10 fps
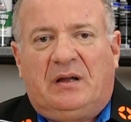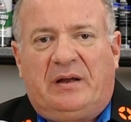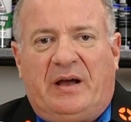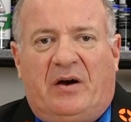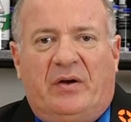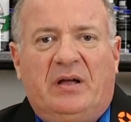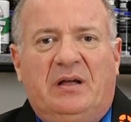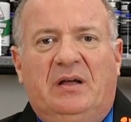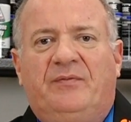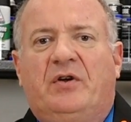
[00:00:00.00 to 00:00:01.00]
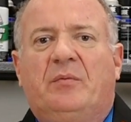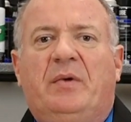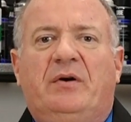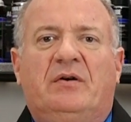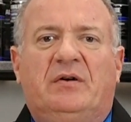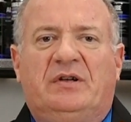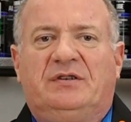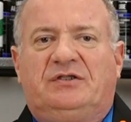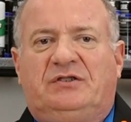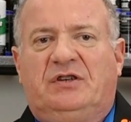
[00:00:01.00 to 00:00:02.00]
Now, if your motor
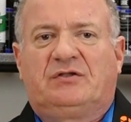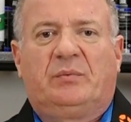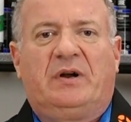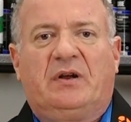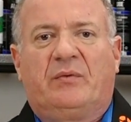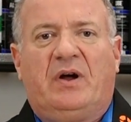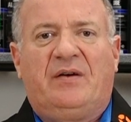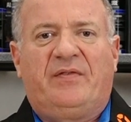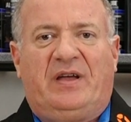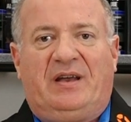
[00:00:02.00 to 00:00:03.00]
is just running rough